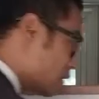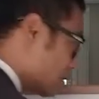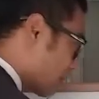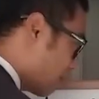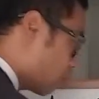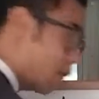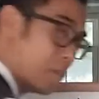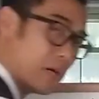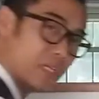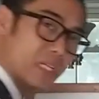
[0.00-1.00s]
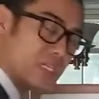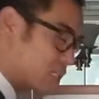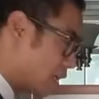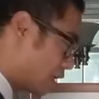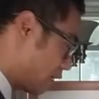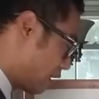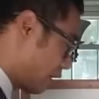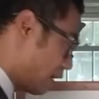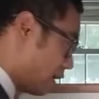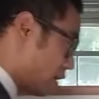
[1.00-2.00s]
the level of abundance and
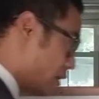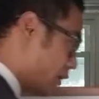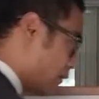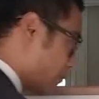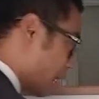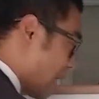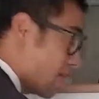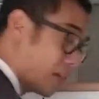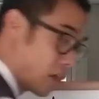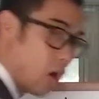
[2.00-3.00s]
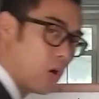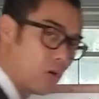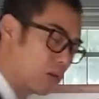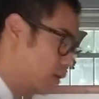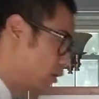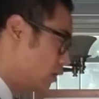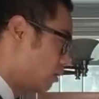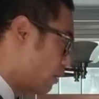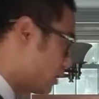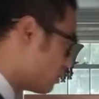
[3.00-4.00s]
having it all,
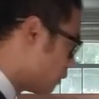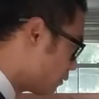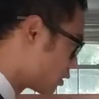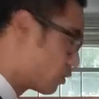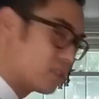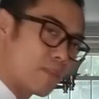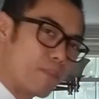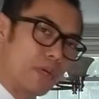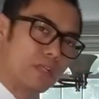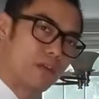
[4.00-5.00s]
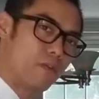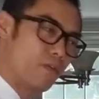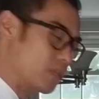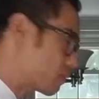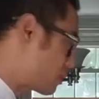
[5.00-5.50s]
right? So there's a big difference